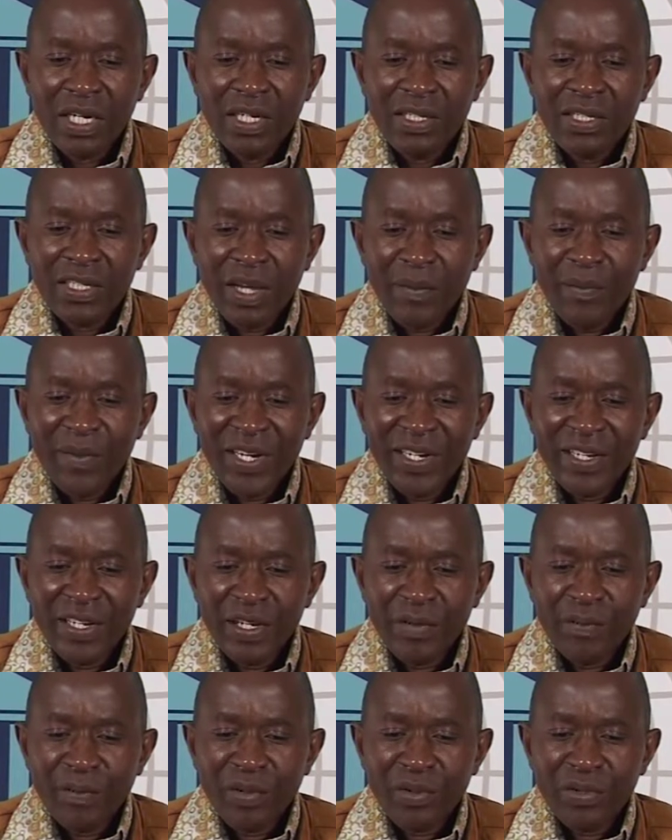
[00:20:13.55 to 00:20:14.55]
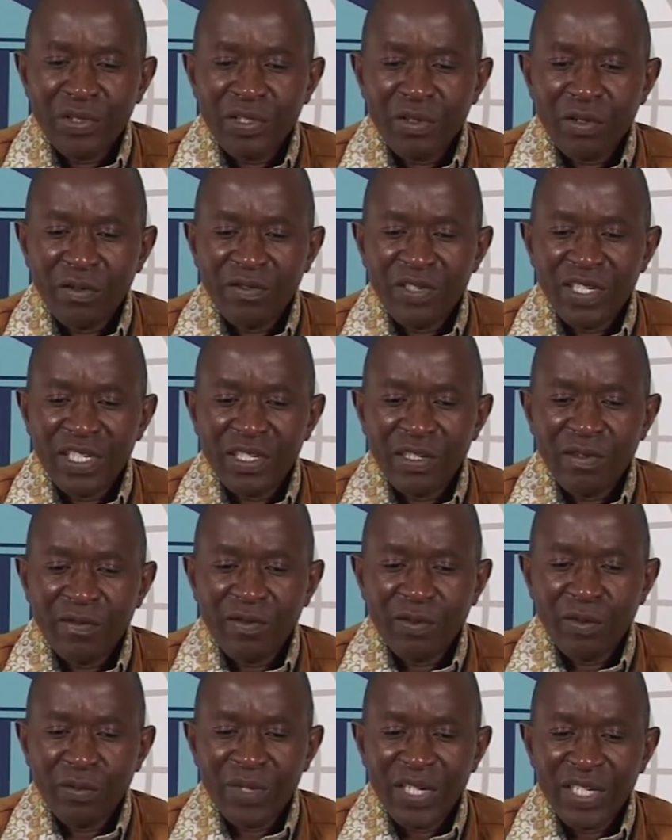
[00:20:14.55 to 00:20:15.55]
summary reports of this
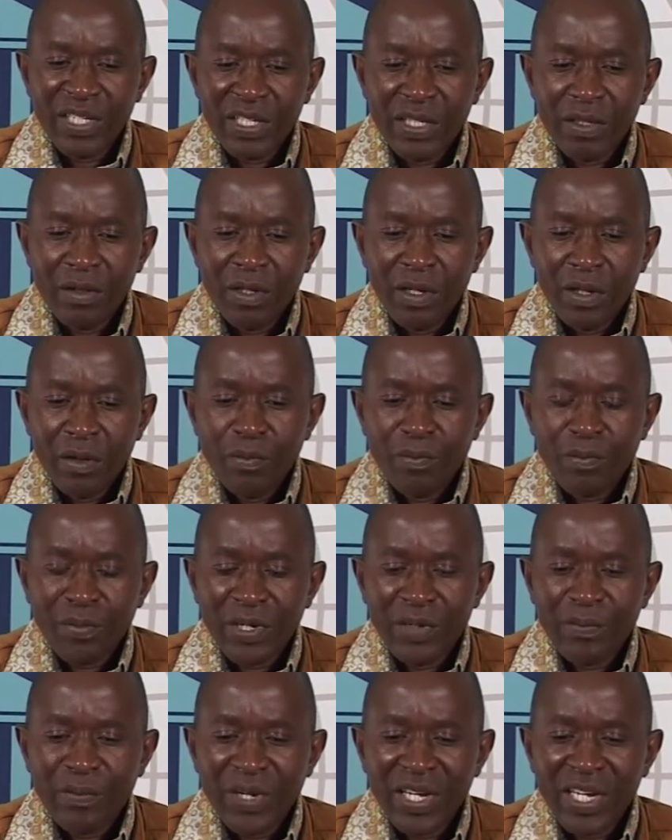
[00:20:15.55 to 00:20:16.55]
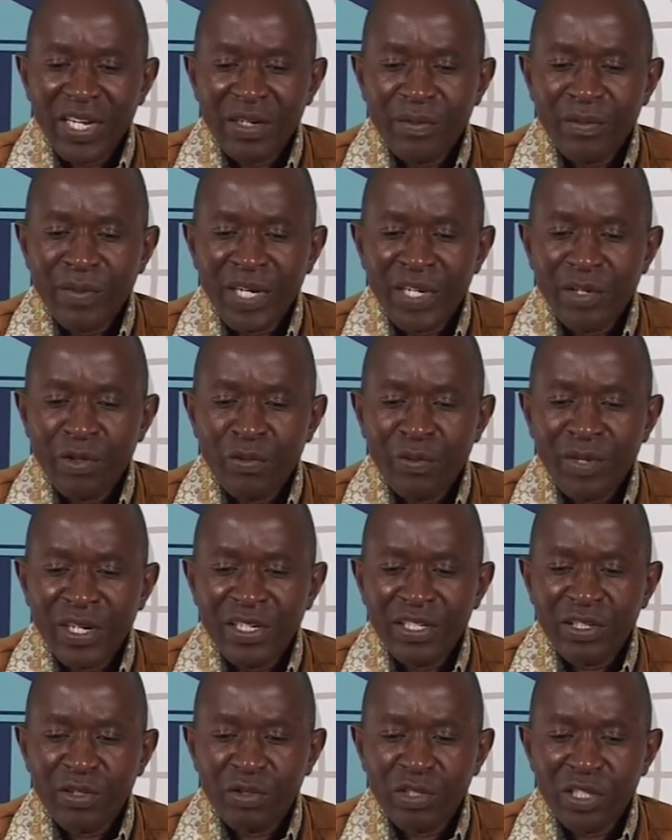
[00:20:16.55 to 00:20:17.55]
information prepared by human
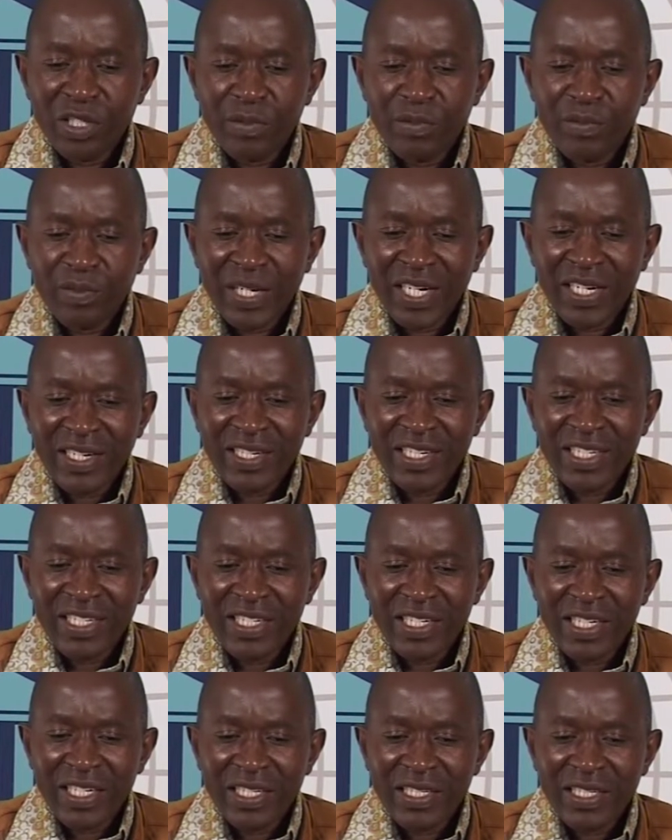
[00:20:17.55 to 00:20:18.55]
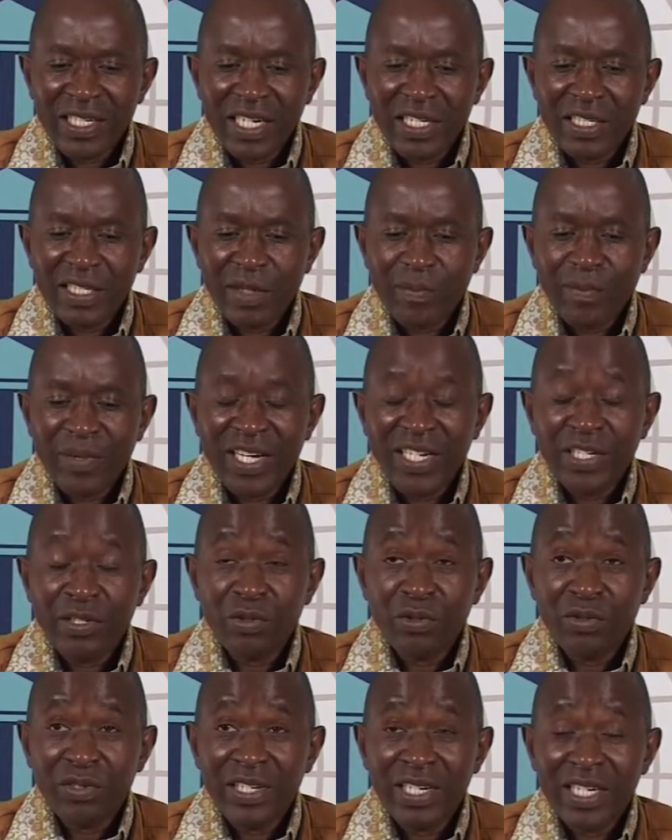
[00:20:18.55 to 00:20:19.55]
resources practitioners and supplied
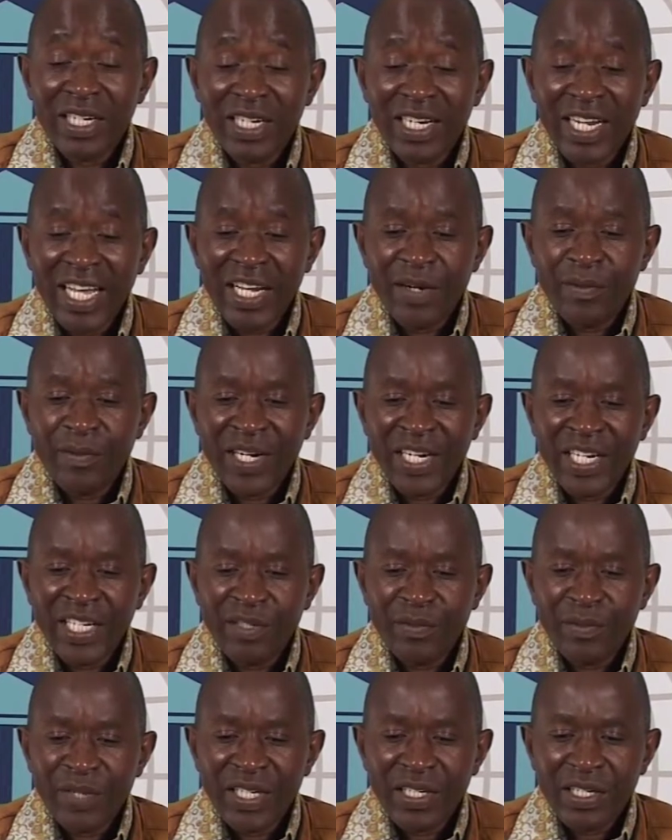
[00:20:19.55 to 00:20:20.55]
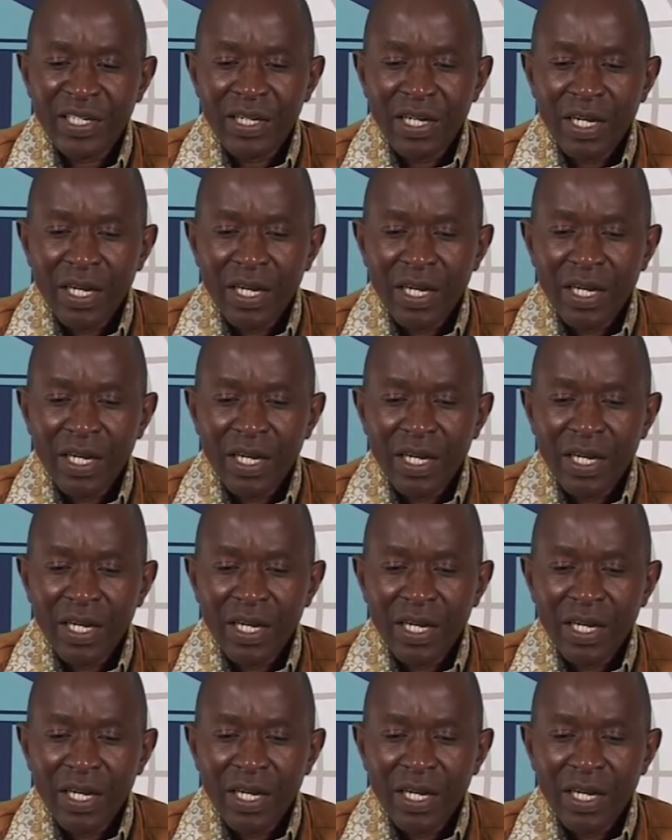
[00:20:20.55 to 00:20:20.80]
to line management